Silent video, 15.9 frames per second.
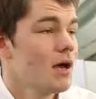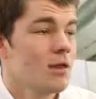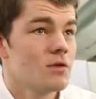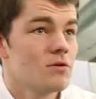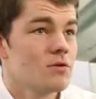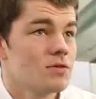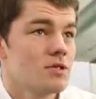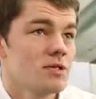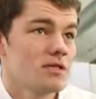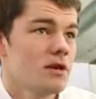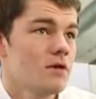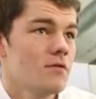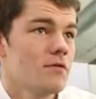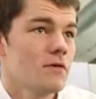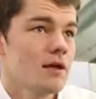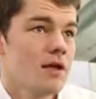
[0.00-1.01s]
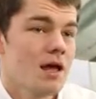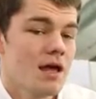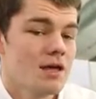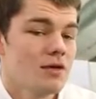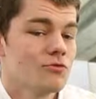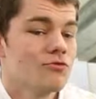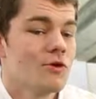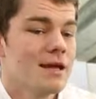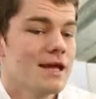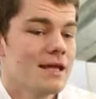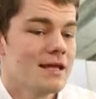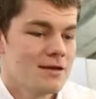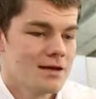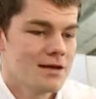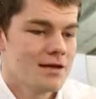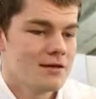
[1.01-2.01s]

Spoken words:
and the course itself is really